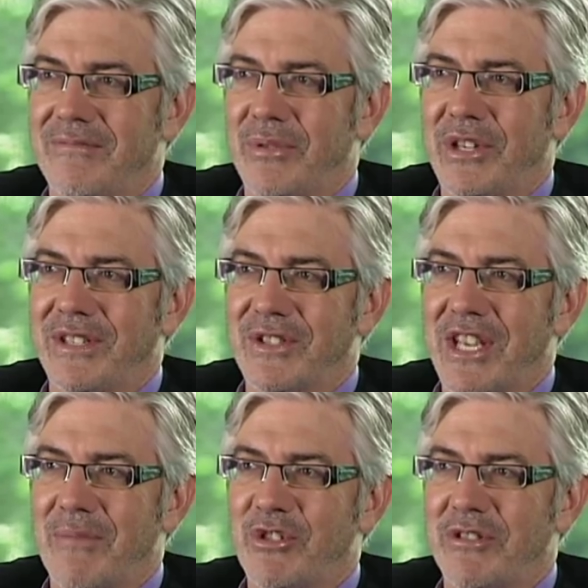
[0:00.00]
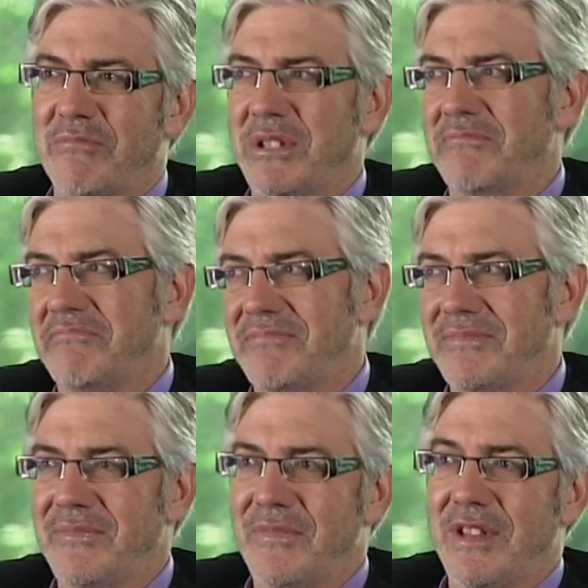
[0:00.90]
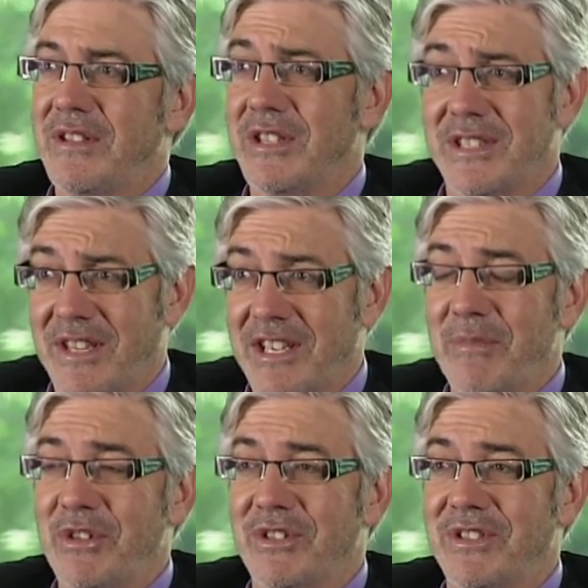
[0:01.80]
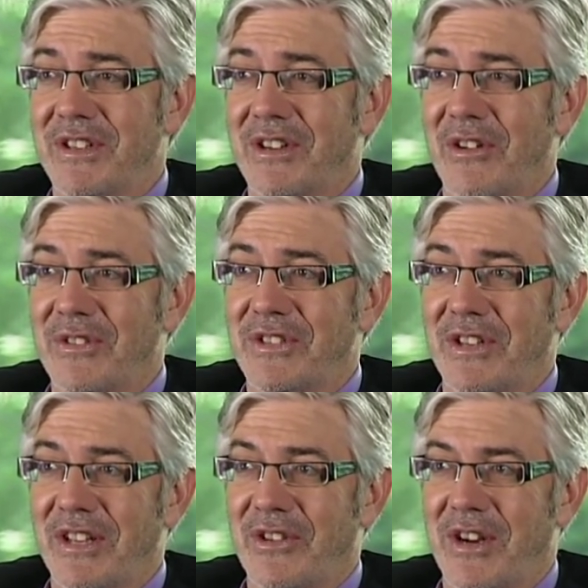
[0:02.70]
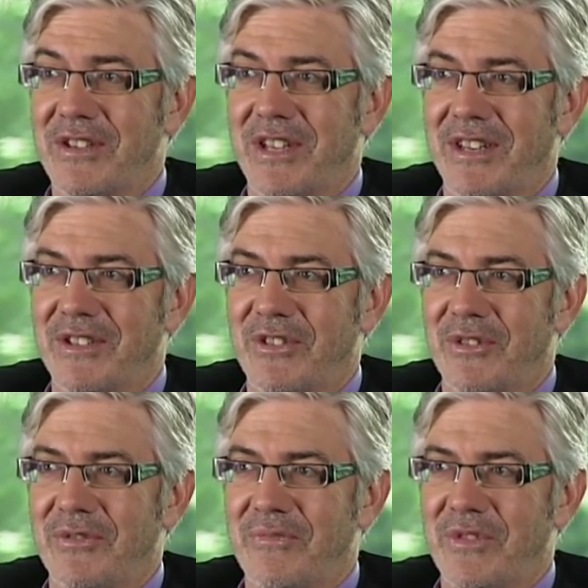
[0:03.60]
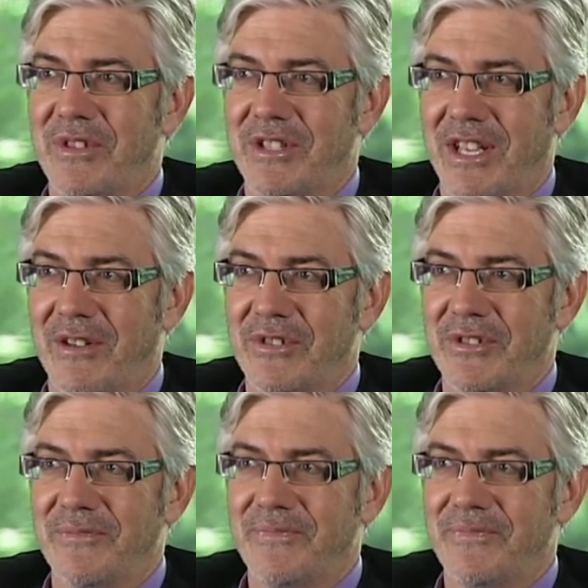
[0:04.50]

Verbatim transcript: preconception, but these are the images that are constantly thrust at us through the television.